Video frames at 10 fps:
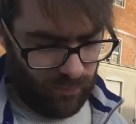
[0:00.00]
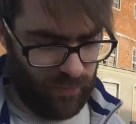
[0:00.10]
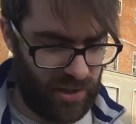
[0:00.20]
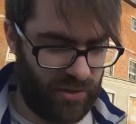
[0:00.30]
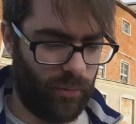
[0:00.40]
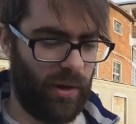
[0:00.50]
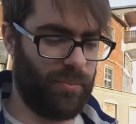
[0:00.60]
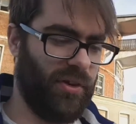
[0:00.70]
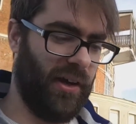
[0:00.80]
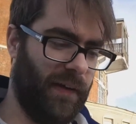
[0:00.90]
media
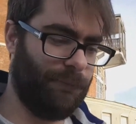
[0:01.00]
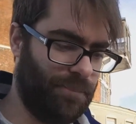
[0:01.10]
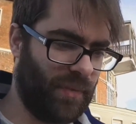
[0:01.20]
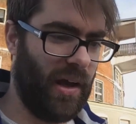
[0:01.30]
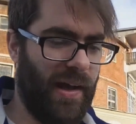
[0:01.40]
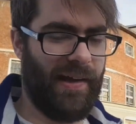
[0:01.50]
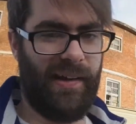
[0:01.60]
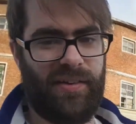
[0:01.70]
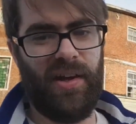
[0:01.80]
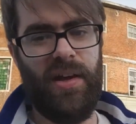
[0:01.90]
website, and